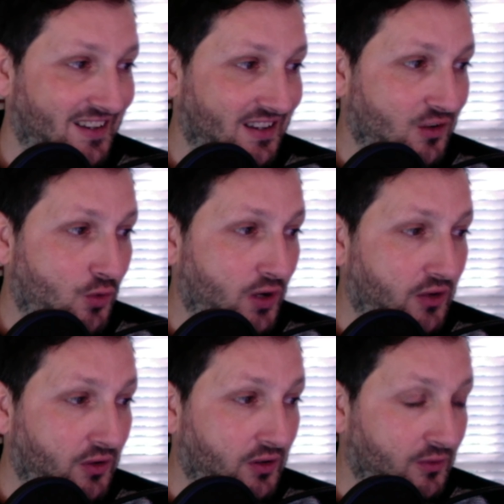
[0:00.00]
Quick
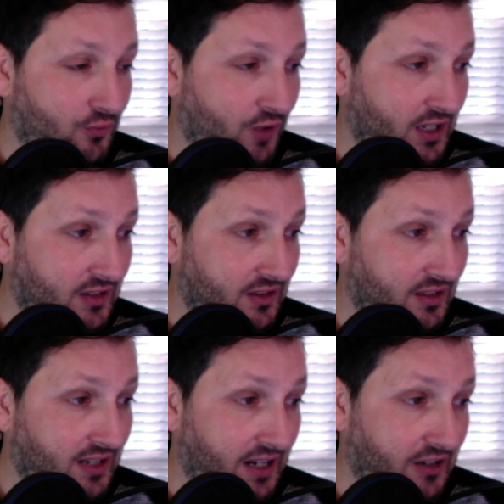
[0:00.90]
run into the
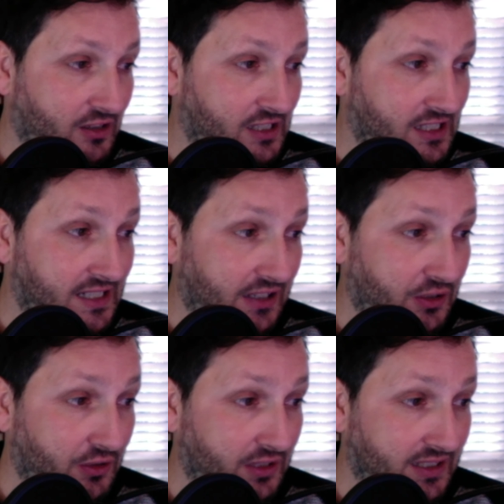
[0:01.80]
Tiger Lily
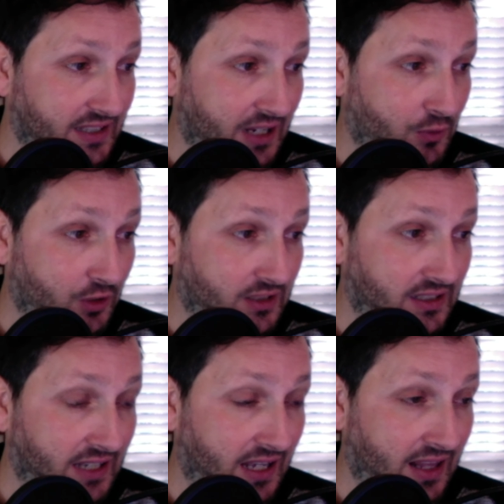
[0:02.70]
Tattoo and Design Works
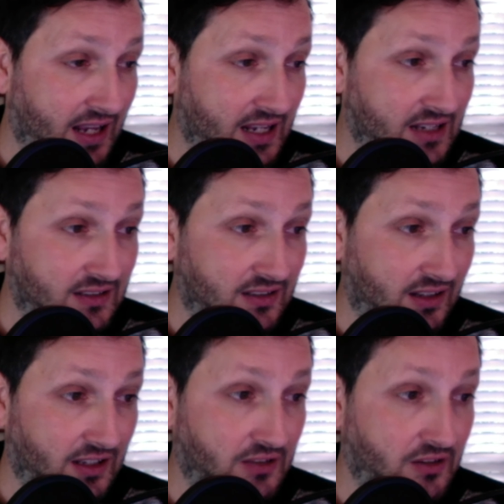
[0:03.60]
and get that ink done
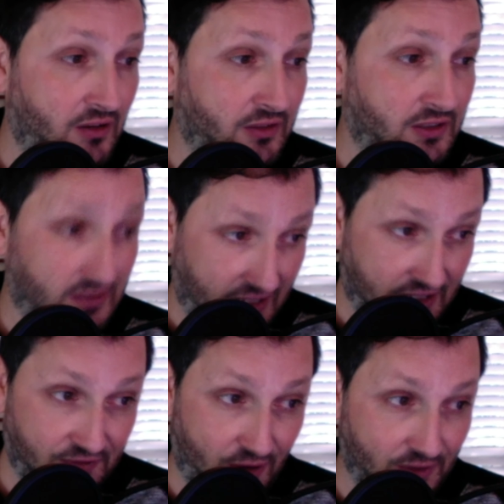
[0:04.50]
that
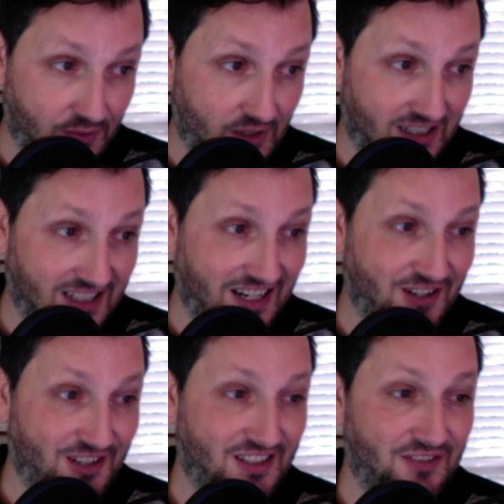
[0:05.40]
you've always wanted to dare
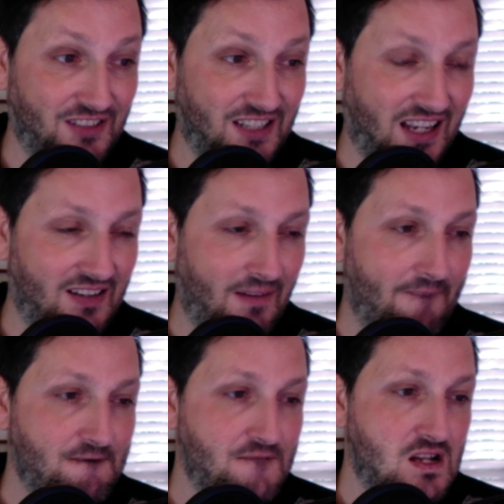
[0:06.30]
yourself to get.
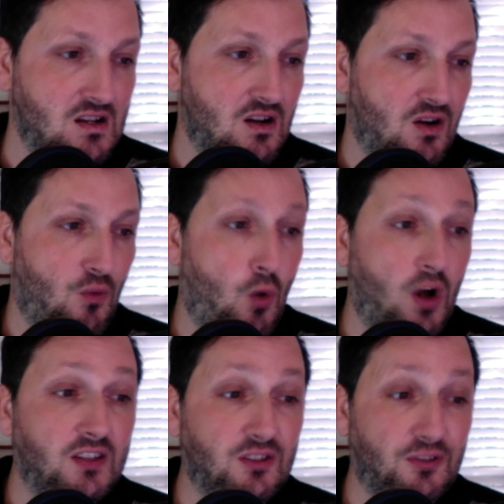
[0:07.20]

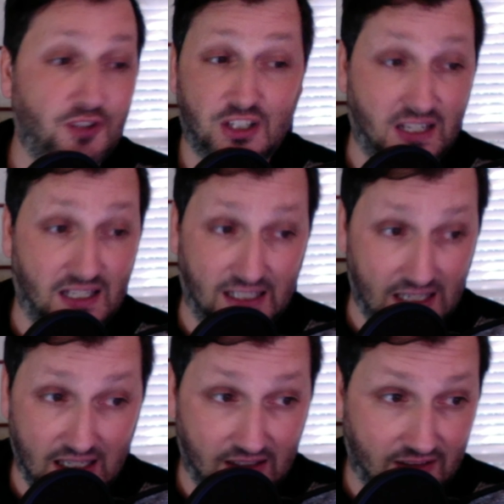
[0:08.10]
Once you're finished getting
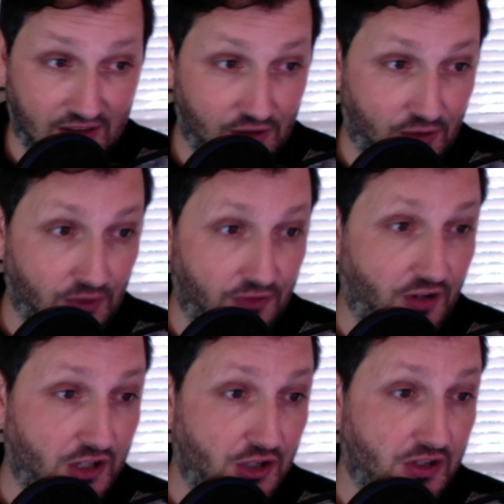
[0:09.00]
inked, you can
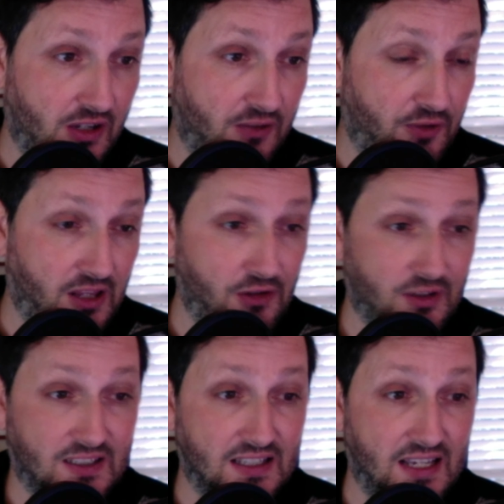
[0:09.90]
refresh yourself with either a
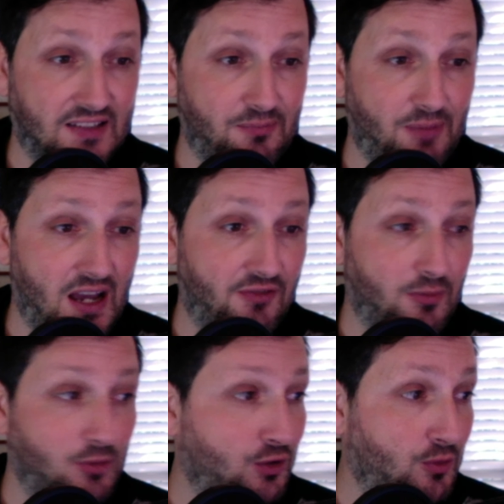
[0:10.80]
slice of pie from
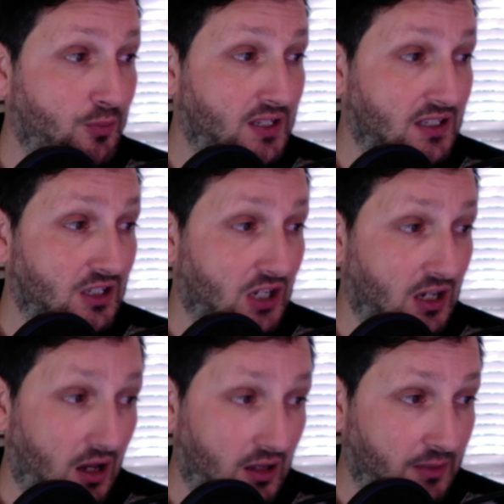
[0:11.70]
local pizza chain
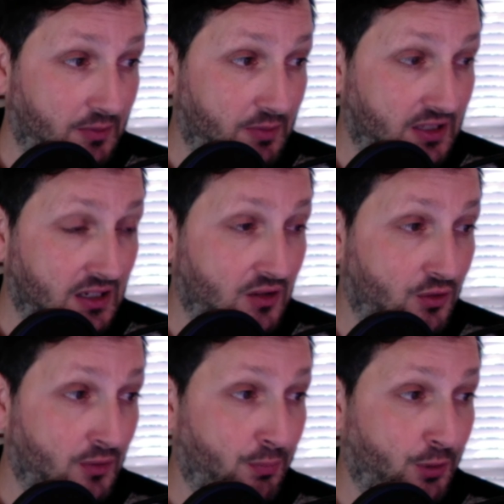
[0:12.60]
Hot Lips Pizza
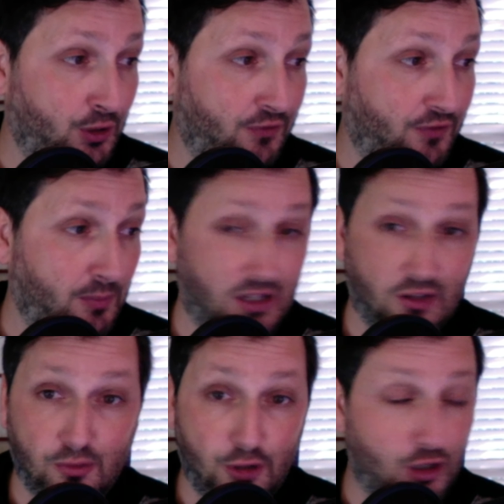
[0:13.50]
or a burger from
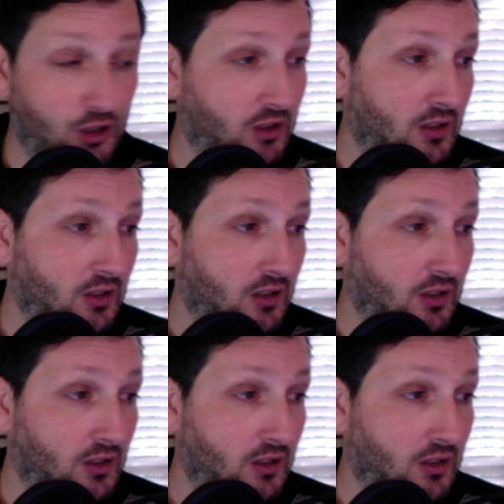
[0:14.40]
Killer Burger.